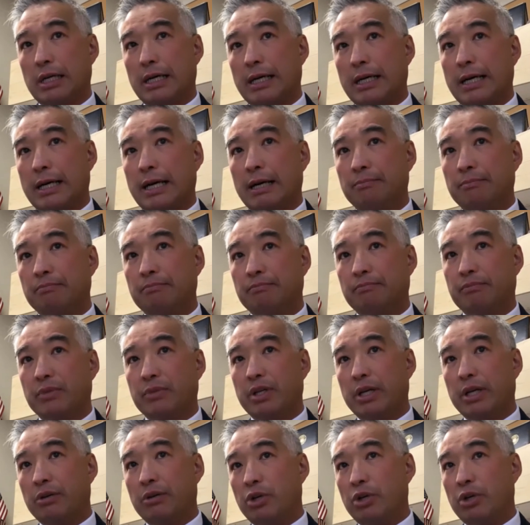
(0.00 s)

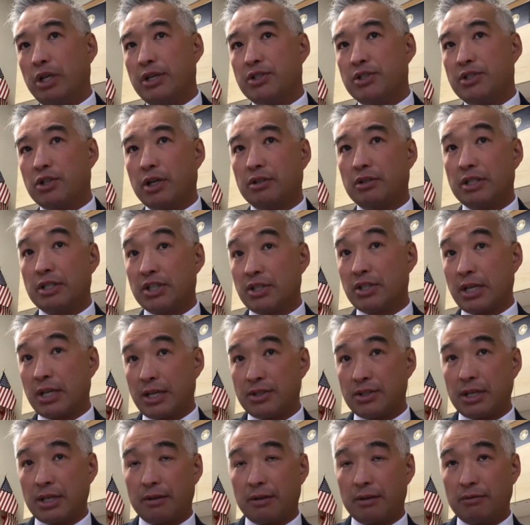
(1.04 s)
and really start
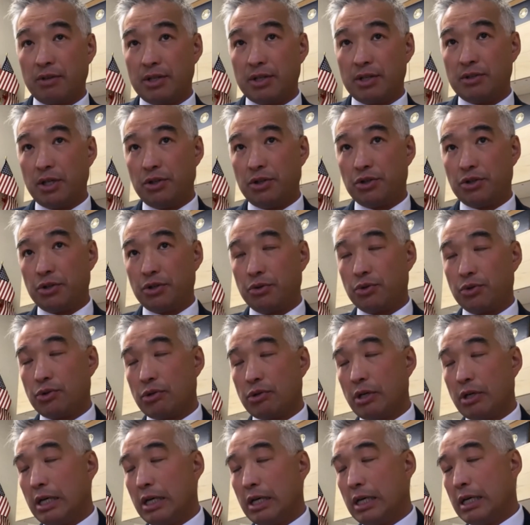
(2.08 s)
discussing these issues